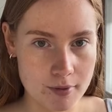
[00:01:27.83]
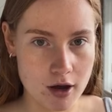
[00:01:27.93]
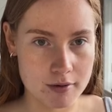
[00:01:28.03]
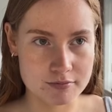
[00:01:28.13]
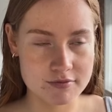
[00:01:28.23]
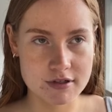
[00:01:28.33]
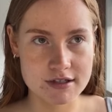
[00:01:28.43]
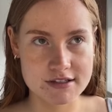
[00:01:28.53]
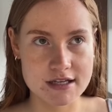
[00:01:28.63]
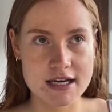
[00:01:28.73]
I
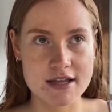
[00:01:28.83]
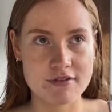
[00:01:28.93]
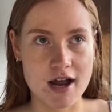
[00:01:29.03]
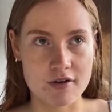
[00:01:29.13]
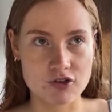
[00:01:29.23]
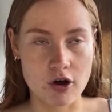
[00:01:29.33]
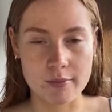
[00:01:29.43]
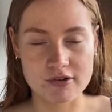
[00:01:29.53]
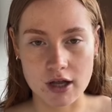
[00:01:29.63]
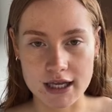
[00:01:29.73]
didn't even have time
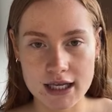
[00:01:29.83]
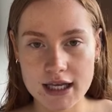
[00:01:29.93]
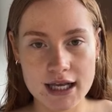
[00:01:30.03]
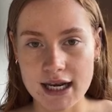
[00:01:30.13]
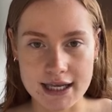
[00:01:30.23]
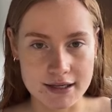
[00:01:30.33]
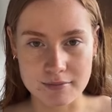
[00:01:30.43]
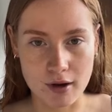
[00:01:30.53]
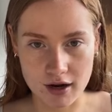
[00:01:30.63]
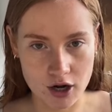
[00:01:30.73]
to like clean
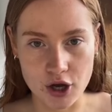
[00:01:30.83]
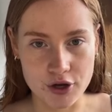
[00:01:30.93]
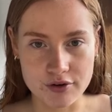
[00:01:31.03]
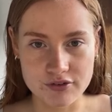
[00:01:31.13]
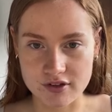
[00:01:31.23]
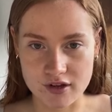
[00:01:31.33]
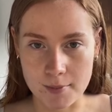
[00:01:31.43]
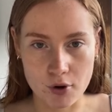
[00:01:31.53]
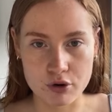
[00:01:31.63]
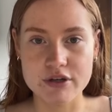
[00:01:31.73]
my clothes and like
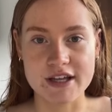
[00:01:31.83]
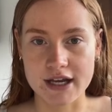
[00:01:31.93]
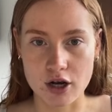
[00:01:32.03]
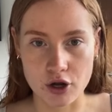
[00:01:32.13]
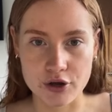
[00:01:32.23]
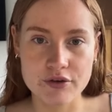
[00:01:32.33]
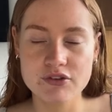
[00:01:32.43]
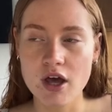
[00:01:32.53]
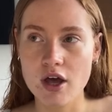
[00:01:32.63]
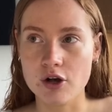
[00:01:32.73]
my holiday
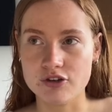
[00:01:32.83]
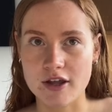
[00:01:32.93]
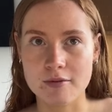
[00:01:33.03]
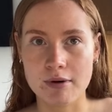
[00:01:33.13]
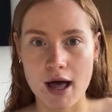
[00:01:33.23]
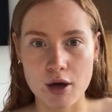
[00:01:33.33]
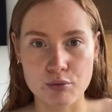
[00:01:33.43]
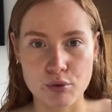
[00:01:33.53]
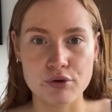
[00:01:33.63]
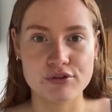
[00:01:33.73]
clothes because like the
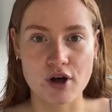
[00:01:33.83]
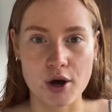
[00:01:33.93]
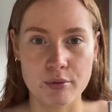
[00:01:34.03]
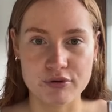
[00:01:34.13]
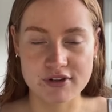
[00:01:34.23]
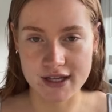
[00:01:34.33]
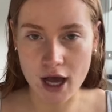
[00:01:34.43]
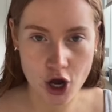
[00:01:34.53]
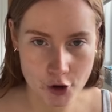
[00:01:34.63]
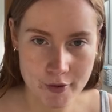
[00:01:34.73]
plan was that I was to
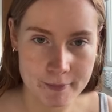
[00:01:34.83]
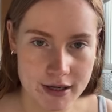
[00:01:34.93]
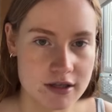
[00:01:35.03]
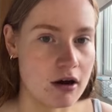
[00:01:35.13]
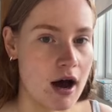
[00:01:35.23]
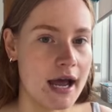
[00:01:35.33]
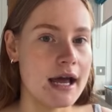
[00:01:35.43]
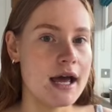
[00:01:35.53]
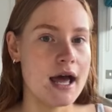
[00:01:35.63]
get home at midnight